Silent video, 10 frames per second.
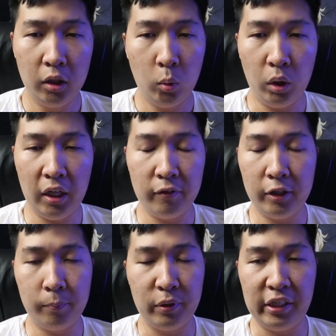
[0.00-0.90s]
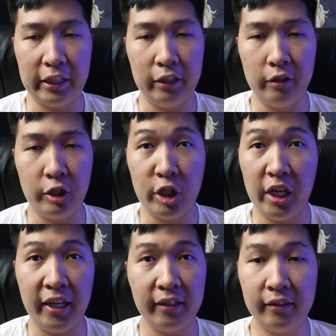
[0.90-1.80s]
whatever the particular
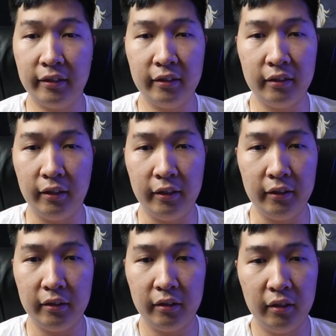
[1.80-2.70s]
checks, like